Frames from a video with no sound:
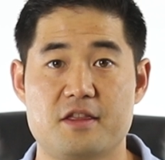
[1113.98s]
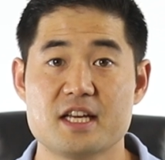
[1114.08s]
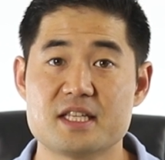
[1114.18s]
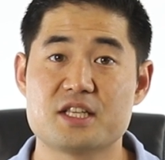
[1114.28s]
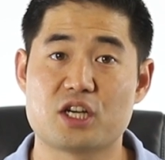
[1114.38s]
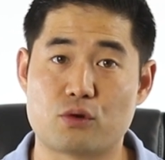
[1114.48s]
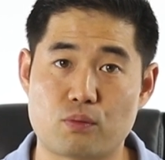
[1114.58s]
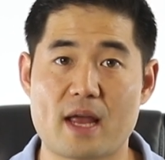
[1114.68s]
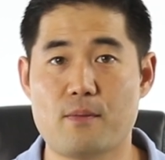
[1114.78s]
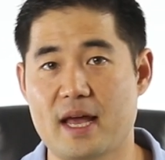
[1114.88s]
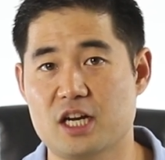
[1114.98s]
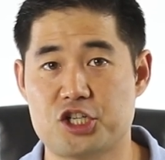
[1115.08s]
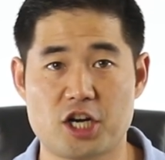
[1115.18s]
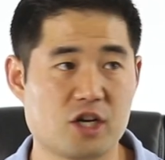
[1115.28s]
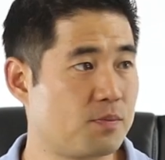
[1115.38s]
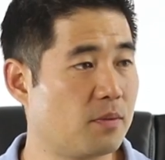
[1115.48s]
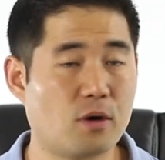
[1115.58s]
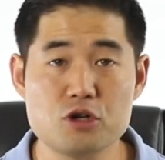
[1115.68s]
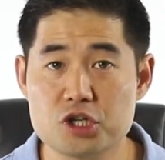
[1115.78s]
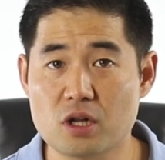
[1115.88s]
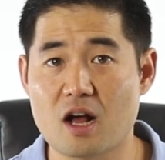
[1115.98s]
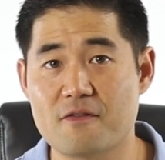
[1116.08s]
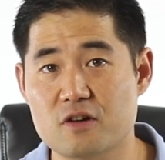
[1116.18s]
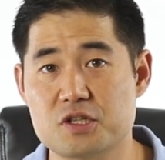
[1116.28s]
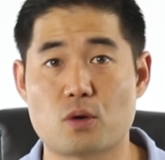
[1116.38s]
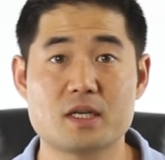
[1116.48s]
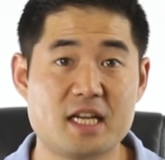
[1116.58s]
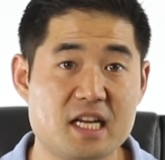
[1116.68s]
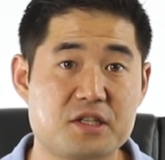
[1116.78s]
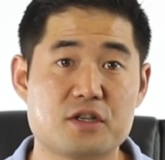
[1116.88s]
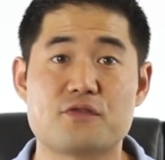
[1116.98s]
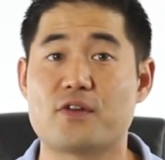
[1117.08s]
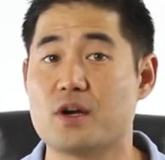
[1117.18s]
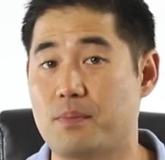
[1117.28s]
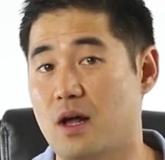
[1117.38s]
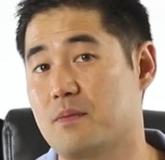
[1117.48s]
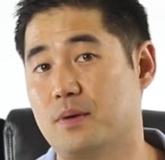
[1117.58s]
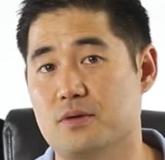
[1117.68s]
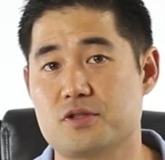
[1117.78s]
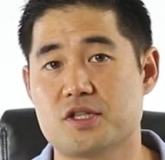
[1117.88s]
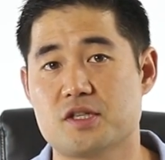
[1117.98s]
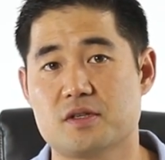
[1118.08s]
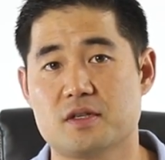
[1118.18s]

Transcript: This is a great way to share your promotional offers or teasers for your blog posts.